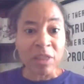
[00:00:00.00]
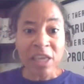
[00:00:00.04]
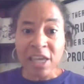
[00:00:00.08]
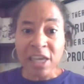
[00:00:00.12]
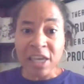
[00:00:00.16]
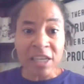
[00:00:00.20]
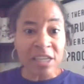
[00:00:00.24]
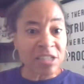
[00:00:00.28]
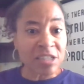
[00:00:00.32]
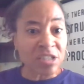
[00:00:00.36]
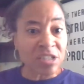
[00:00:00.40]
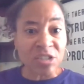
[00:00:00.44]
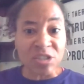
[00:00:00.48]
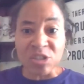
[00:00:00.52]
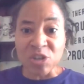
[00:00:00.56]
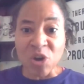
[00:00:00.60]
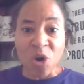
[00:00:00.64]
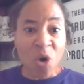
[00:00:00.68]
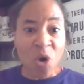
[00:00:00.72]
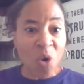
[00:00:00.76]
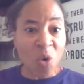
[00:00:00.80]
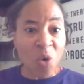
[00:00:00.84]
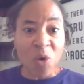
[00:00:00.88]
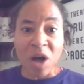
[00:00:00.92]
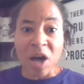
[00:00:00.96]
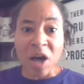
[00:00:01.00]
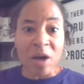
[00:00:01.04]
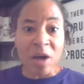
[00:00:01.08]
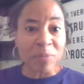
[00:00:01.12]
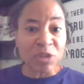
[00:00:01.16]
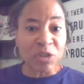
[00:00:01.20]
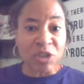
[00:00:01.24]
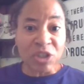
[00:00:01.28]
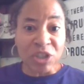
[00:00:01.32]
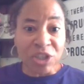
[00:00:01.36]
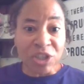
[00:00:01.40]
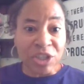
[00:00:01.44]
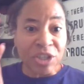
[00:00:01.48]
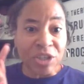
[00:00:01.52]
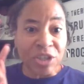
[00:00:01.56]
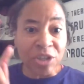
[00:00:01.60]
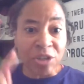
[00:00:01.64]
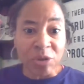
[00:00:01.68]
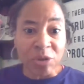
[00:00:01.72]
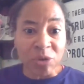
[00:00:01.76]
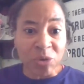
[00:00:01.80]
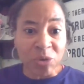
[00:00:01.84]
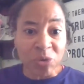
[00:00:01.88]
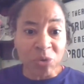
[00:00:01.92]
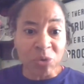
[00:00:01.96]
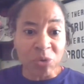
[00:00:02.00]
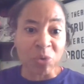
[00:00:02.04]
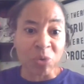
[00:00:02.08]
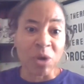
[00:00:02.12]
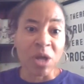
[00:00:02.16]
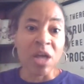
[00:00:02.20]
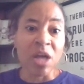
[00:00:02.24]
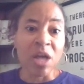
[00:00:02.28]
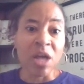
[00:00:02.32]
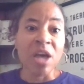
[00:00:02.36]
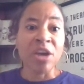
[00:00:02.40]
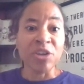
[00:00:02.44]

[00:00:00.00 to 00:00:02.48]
It is so up to you.